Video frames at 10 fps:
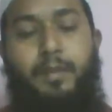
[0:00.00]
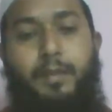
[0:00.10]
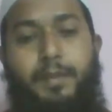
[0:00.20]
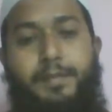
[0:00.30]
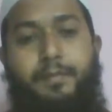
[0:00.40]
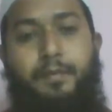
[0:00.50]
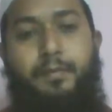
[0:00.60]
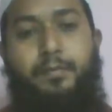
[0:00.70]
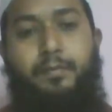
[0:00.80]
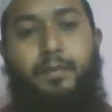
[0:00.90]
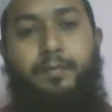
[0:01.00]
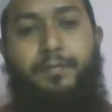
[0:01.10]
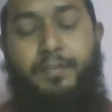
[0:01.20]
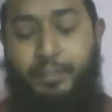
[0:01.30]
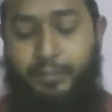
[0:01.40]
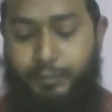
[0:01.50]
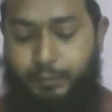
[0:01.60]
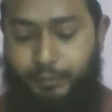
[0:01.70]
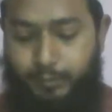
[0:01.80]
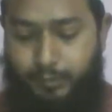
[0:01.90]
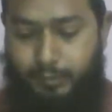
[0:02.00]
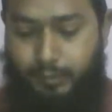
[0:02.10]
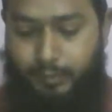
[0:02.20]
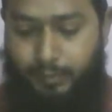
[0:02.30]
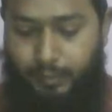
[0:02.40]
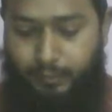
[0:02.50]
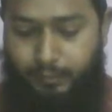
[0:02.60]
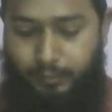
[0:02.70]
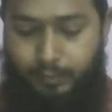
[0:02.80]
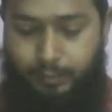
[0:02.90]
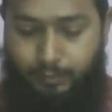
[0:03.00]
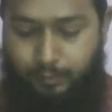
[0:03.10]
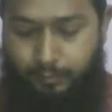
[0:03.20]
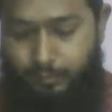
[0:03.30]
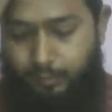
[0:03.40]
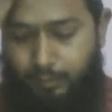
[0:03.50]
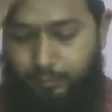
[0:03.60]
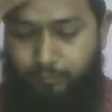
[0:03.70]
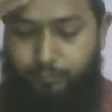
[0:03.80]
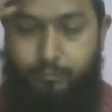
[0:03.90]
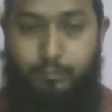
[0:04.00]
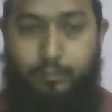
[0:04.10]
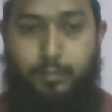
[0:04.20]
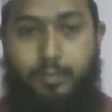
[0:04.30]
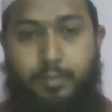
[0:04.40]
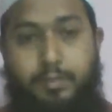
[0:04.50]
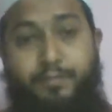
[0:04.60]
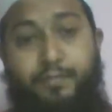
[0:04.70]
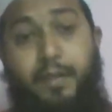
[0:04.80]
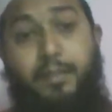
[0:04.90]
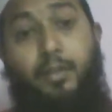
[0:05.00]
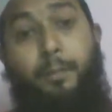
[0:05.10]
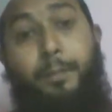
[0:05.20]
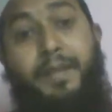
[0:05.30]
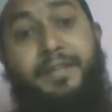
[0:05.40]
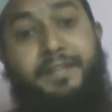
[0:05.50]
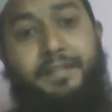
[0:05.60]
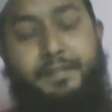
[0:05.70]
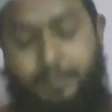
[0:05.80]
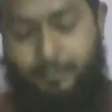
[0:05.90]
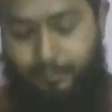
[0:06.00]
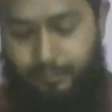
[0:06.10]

He is also a physician, and he is the father of pediatrics.